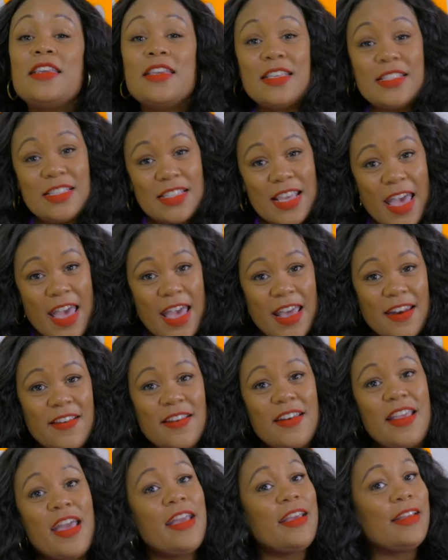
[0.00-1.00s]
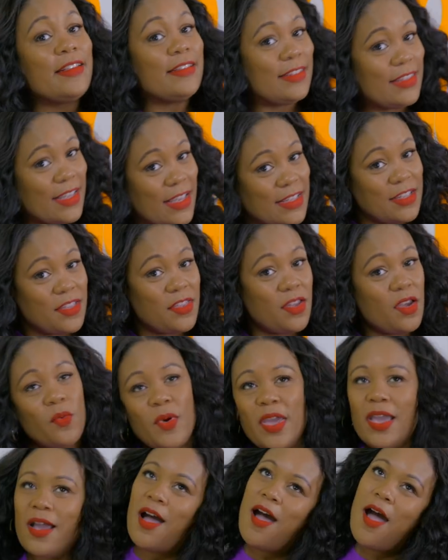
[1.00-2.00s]
then this Saturday. Days of
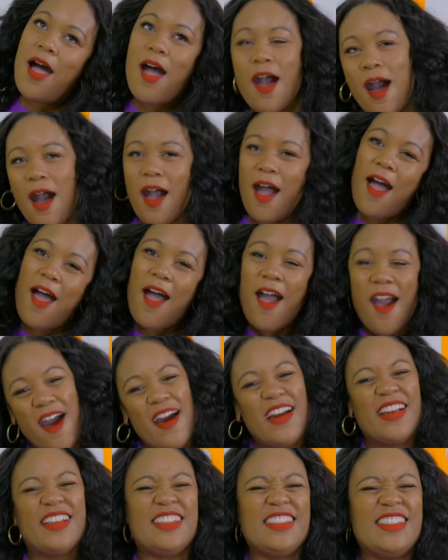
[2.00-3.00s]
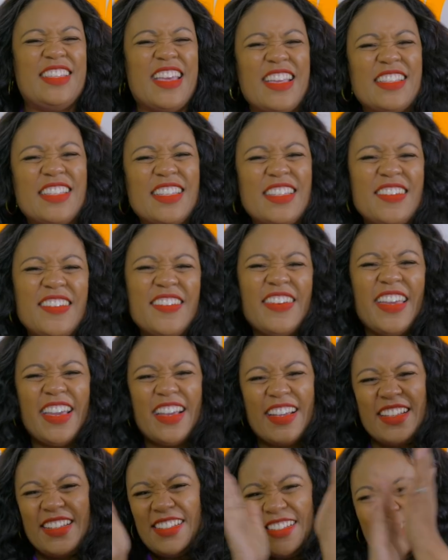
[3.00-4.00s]
the week, days of the
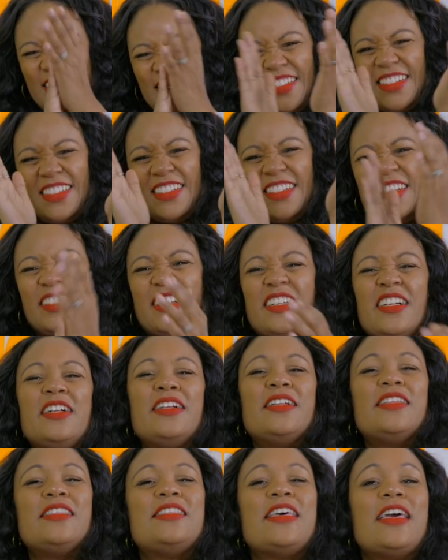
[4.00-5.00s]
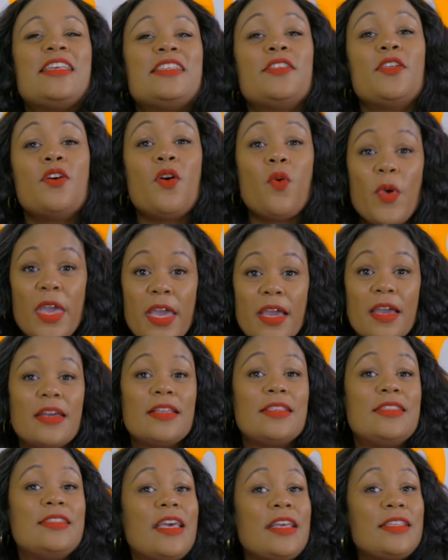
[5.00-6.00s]
week, days of the week
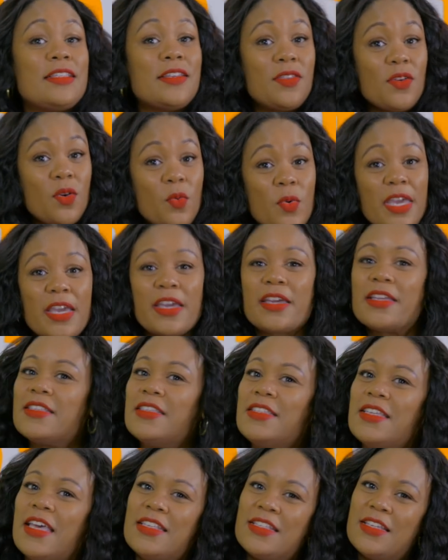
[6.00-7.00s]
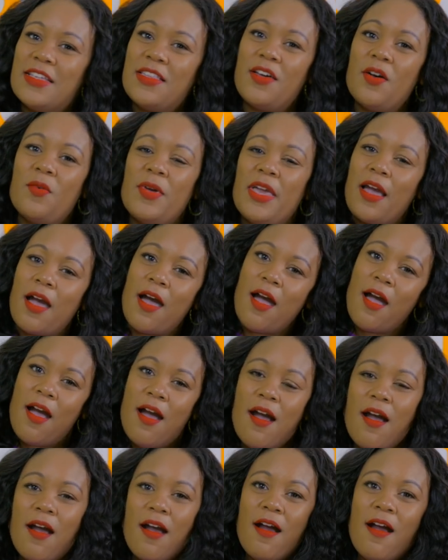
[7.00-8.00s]
days of the week, days of the week.
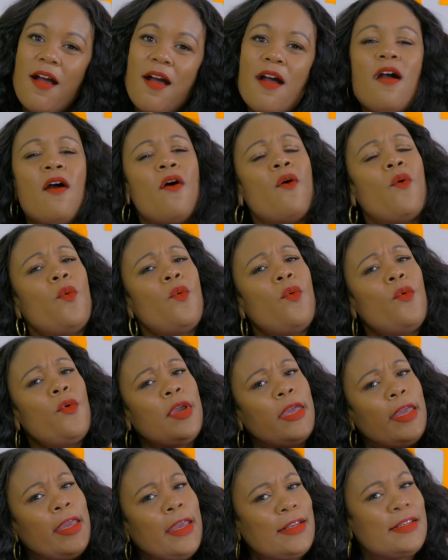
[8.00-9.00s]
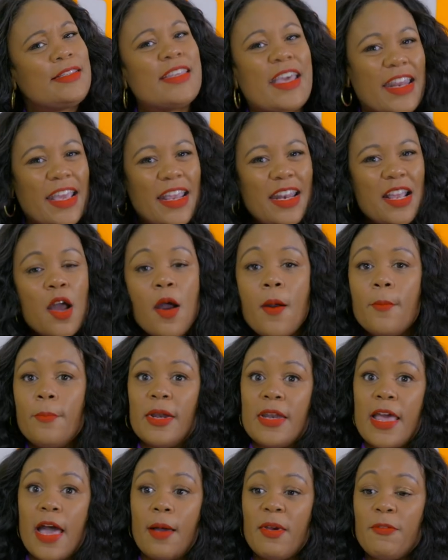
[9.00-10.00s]
We did it.
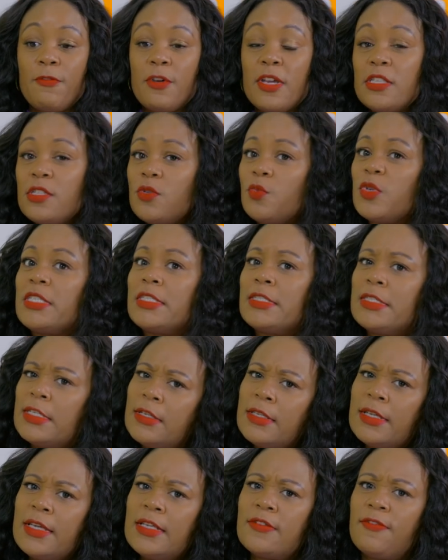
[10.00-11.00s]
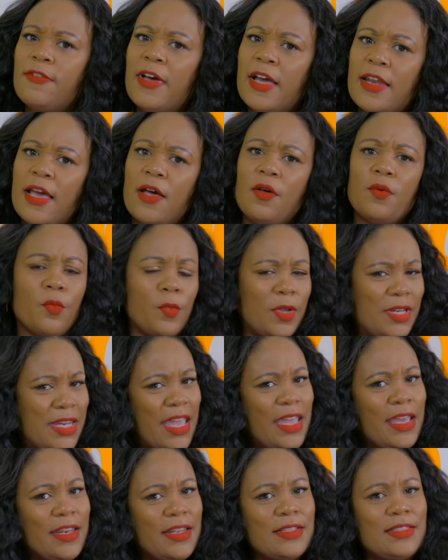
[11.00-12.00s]
But now, my friends, we still need to find out
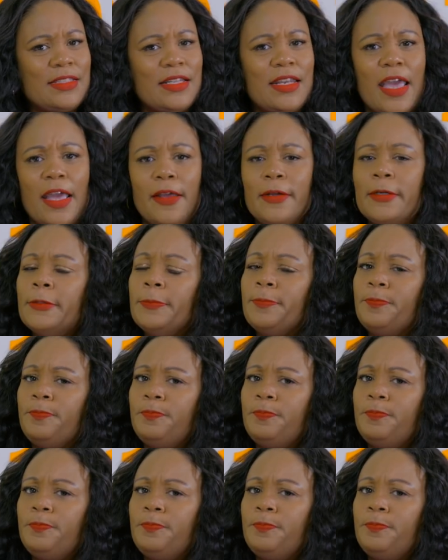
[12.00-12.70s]
what day it is today.